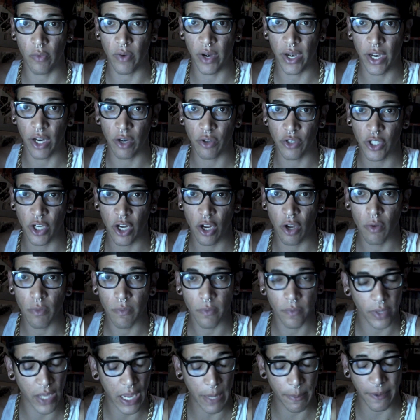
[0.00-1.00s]
radio show,
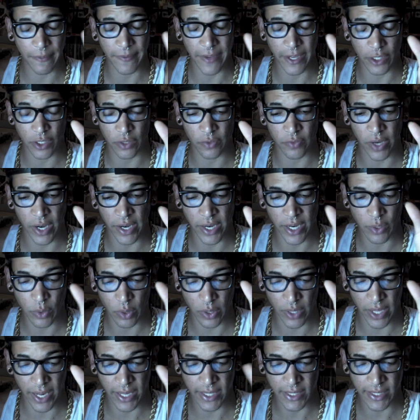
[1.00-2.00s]
K-pop Fashion Fridays
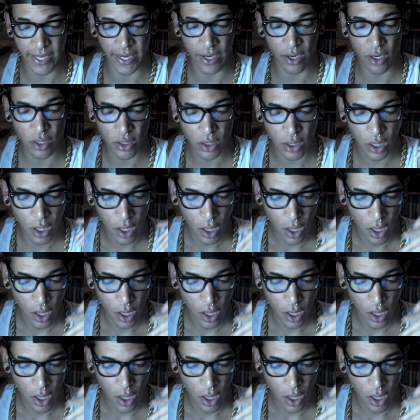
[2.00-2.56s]
with Heyitszaners.